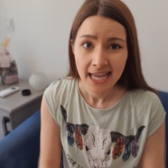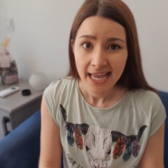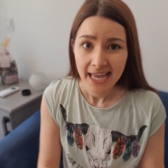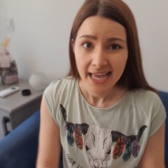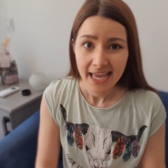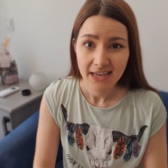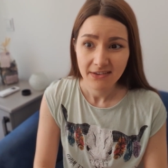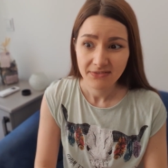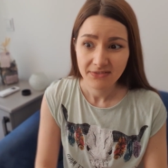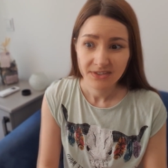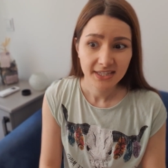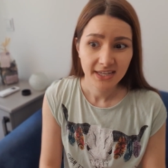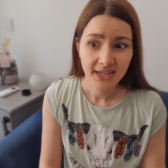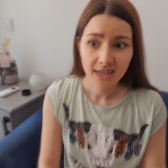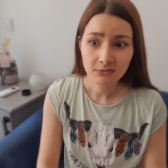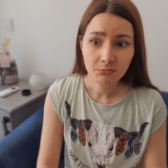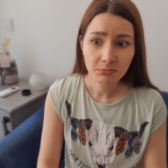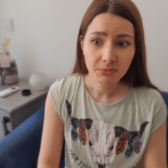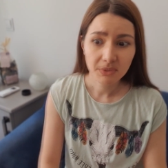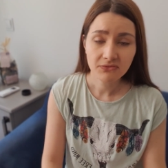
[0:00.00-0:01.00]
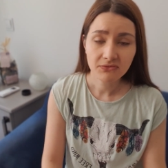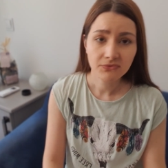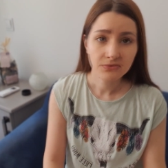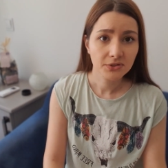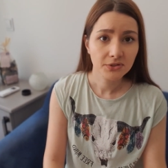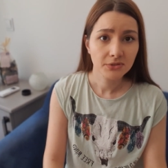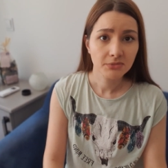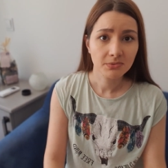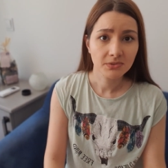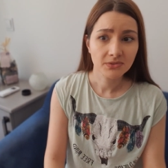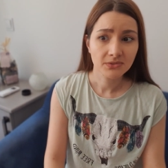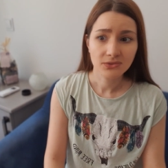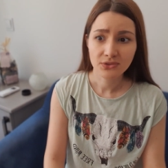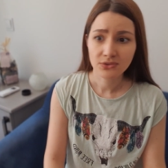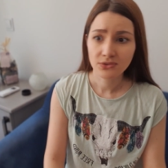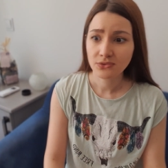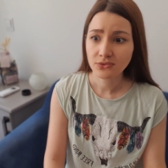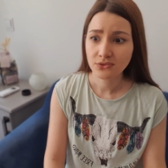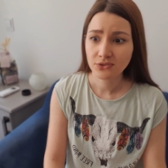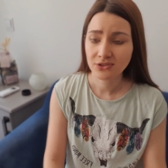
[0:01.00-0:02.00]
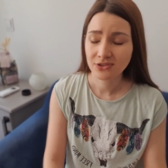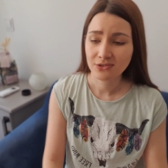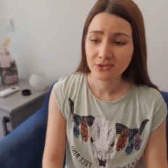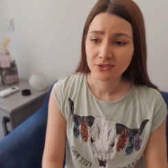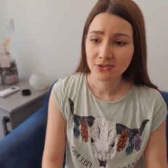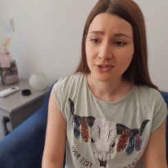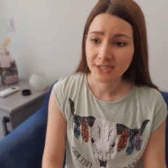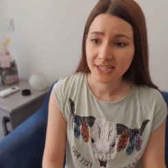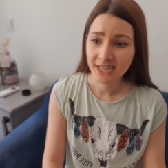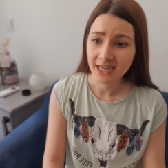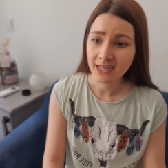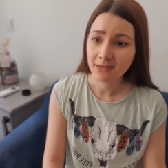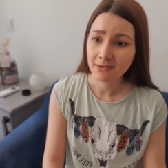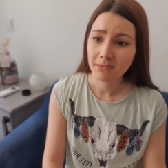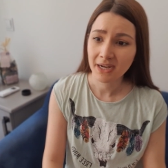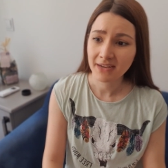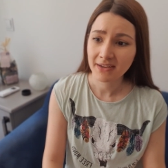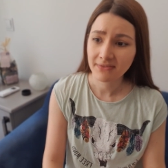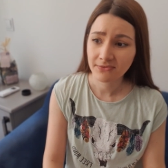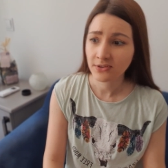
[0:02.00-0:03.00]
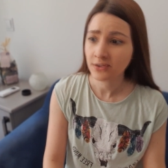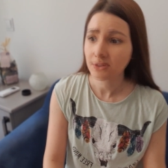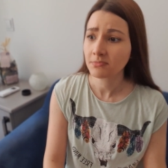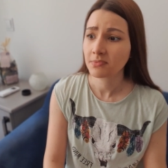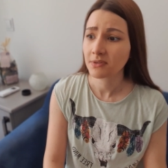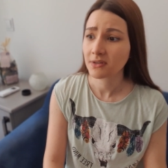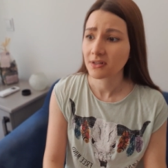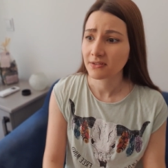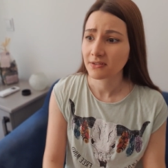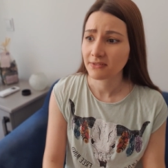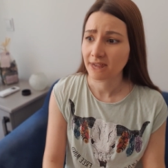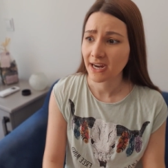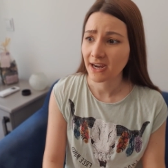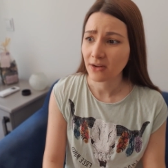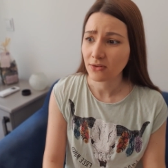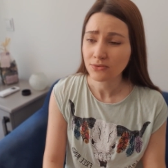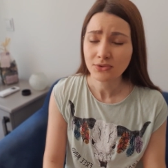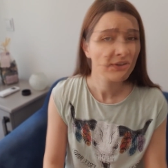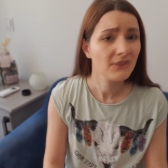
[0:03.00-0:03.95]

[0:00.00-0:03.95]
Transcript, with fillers: If it hadn't been for Ubuntu to kick my football around